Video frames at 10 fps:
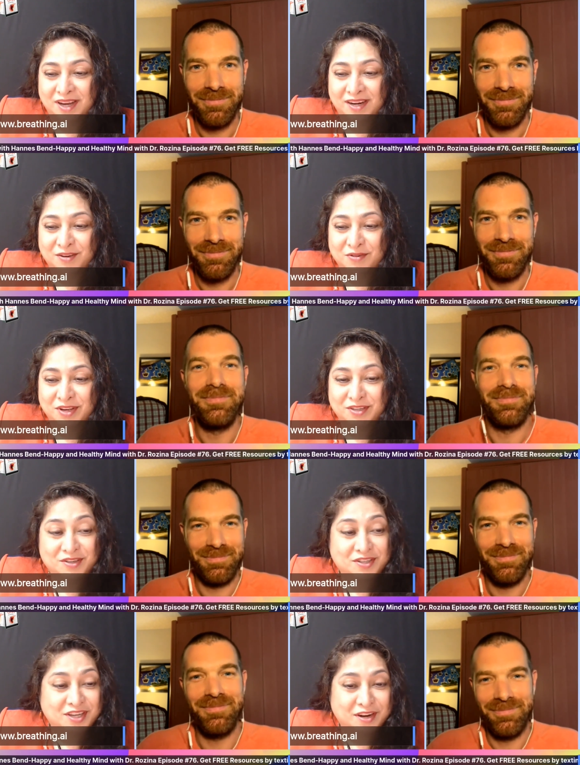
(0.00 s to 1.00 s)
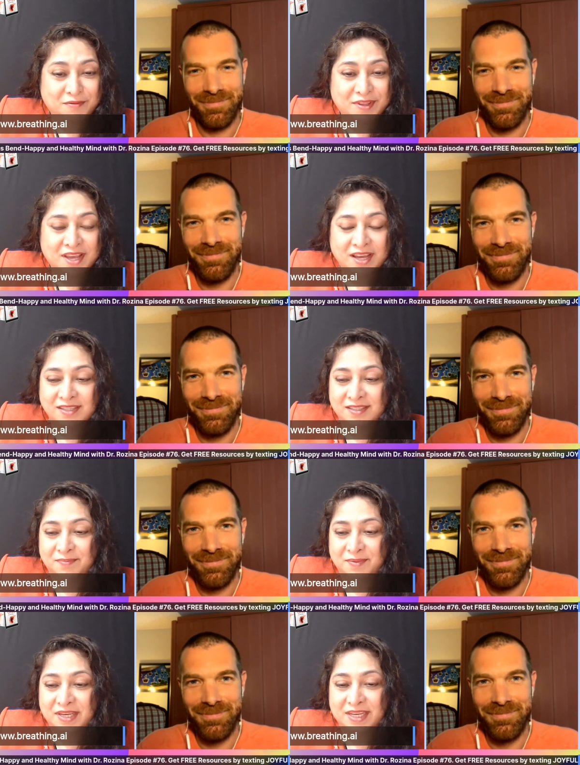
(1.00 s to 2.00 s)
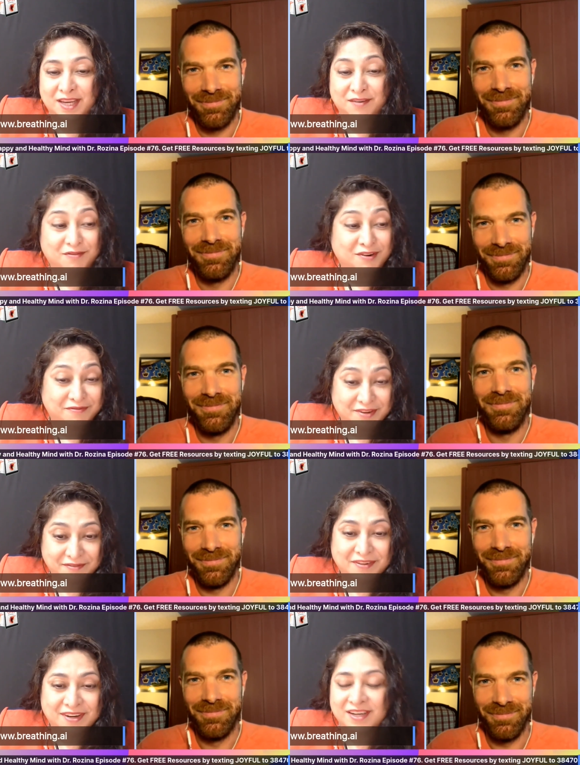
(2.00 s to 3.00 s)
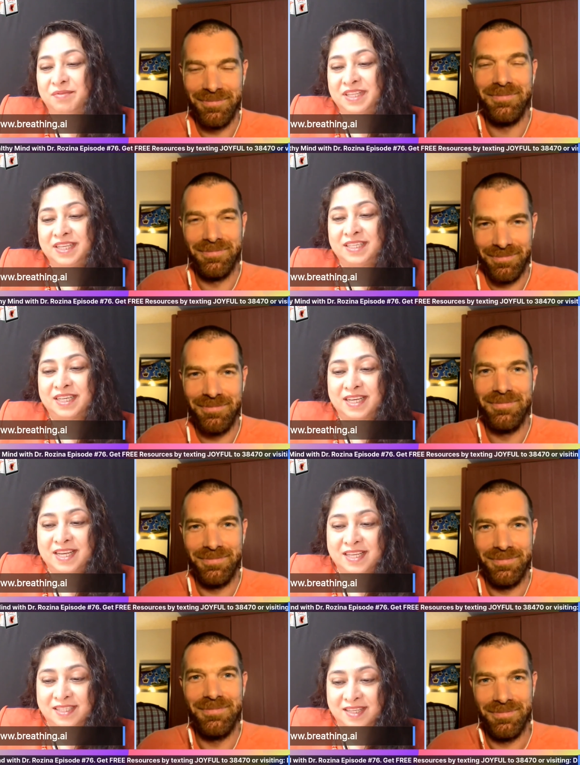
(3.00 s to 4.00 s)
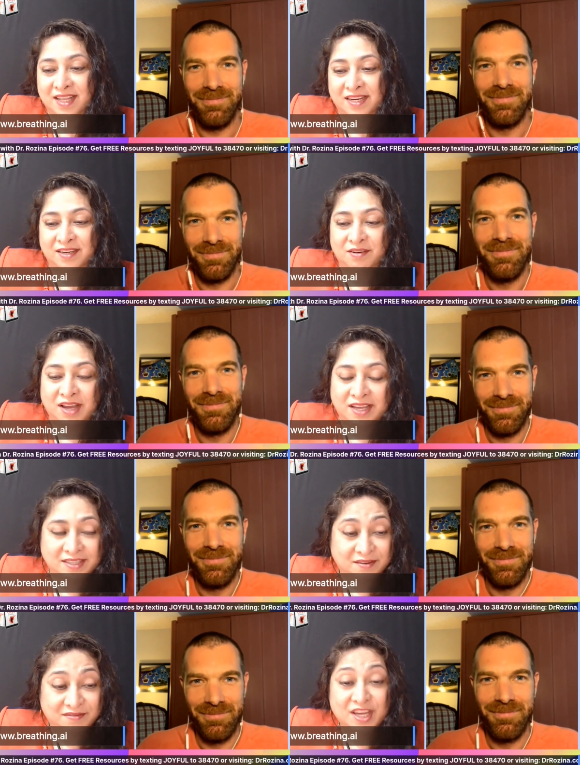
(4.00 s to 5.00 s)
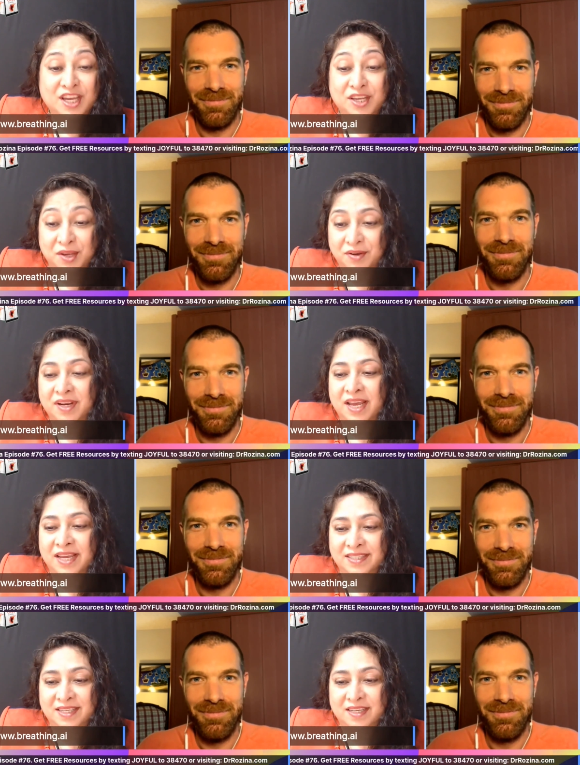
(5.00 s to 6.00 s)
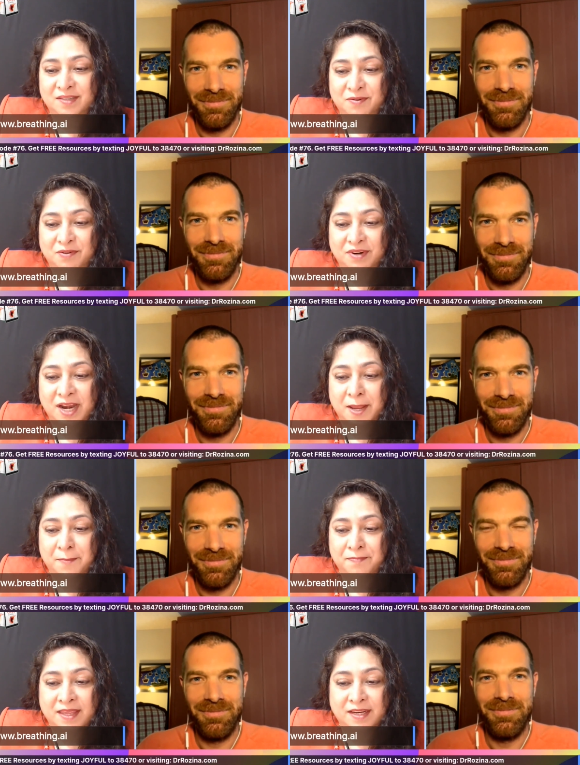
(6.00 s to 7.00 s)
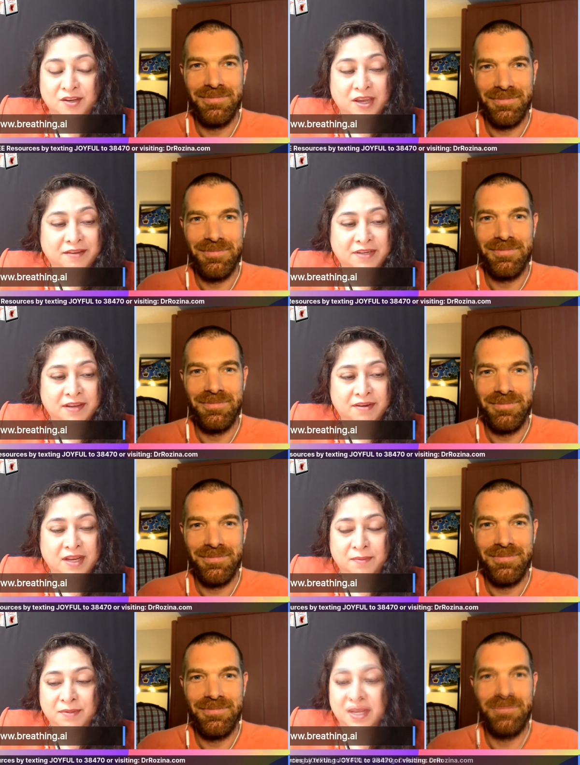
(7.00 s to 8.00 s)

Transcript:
Speaker 1: are going to share with us, the PDF of different breathing techniques that you guys have utilized in this program that you have developed.